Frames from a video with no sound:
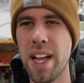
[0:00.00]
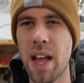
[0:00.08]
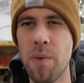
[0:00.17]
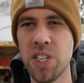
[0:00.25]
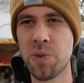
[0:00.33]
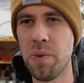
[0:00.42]
Like
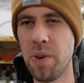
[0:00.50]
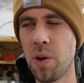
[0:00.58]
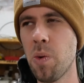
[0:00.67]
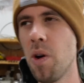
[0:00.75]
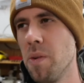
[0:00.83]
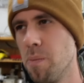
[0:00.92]
I wish we would
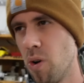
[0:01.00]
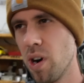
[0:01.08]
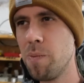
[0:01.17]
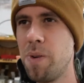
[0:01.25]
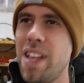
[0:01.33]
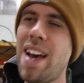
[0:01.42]
have quoted
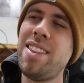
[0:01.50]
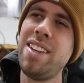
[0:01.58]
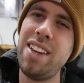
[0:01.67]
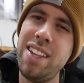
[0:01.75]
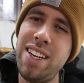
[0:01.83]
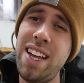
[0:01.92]
more, but at the
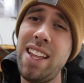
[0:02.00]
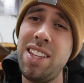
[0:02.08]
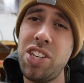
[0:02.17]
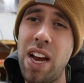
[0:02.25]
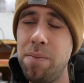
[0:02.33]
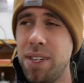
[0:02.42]
end of the day,
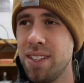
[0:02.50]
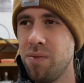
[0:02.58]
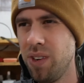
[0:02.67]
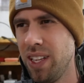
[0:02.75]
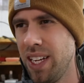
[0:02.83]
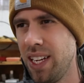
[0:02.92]
the job
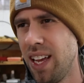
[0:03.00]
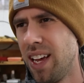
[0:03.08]
doesn't really